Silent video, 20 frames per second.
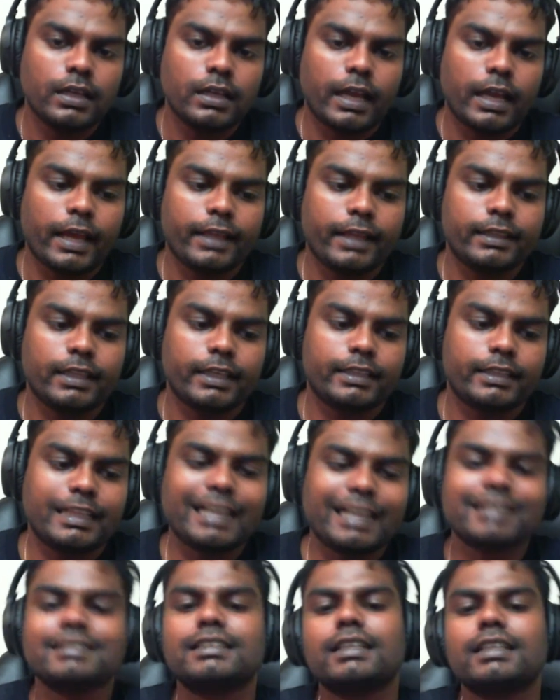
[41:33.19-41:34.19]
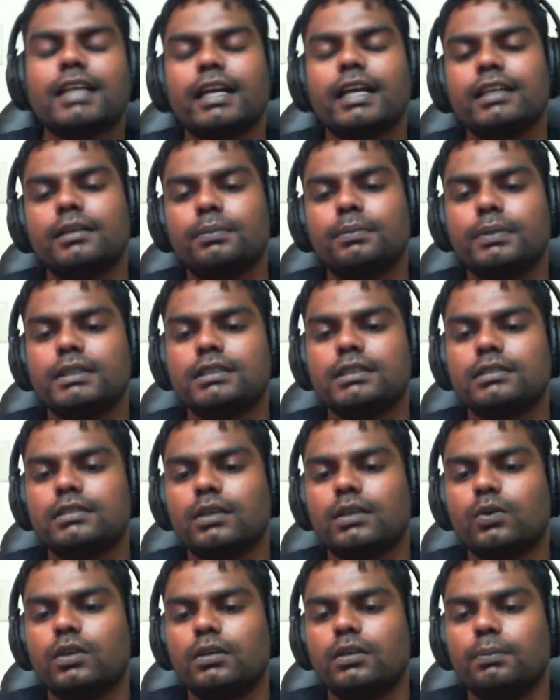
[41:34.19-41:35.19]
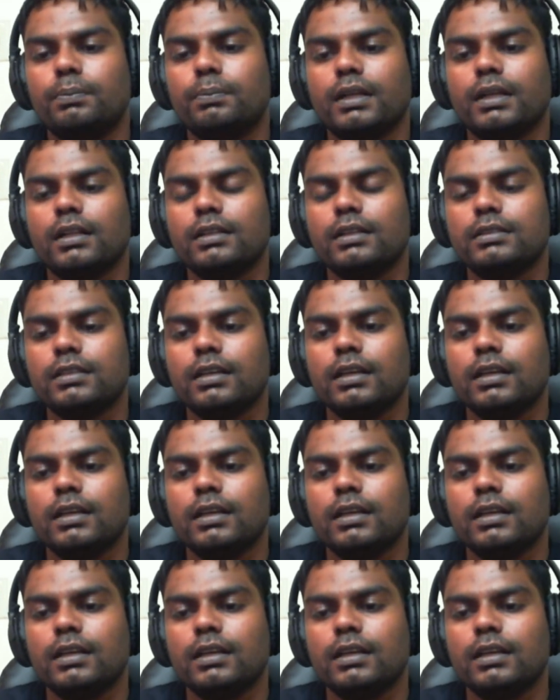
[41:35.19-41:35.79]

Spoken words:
And like that's the kind of business I want to build,